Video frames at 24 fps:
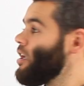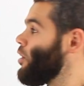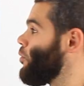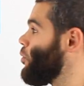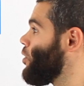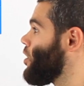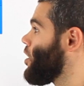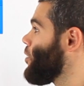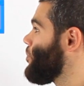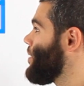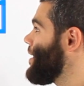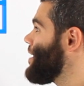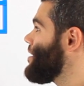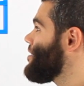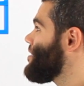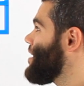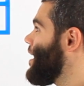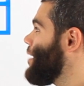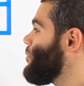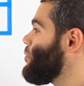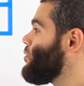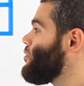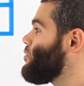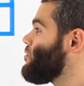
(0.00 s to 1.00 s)
We'll complete the
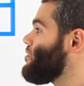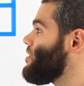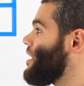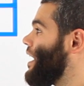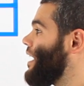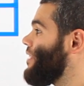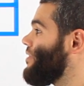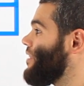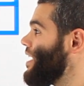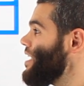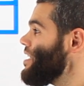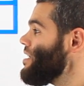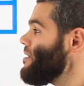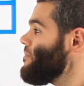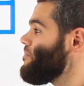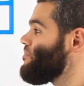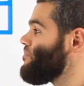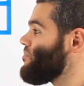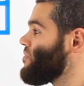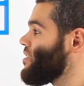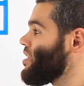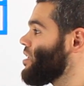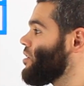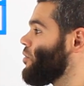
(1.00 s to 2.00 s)
tables and then
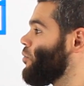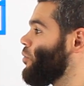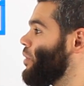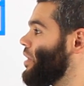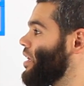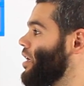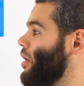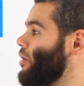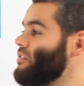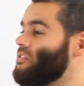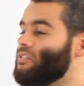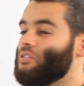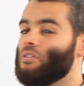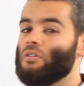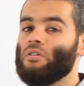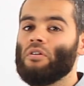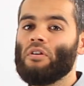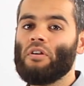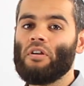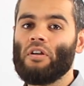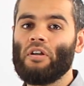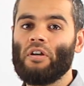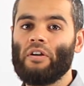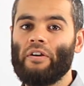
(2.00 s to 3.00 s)
we're going to
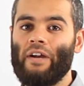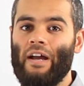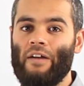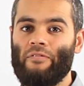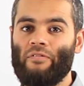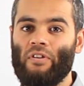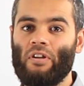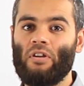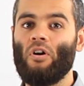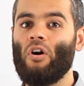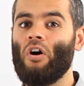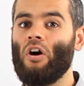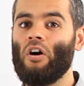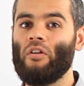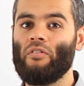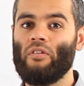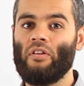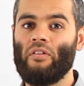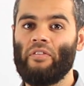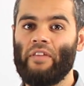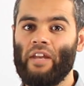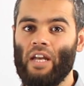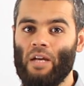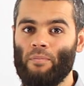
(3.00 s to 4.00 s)
graph it
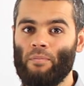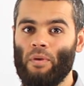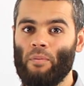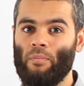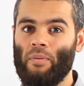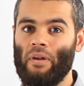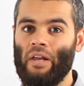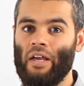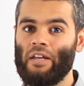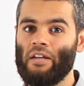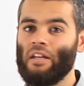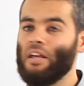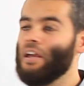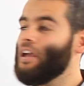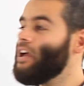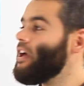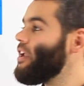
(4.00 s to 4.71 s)
on the number plane,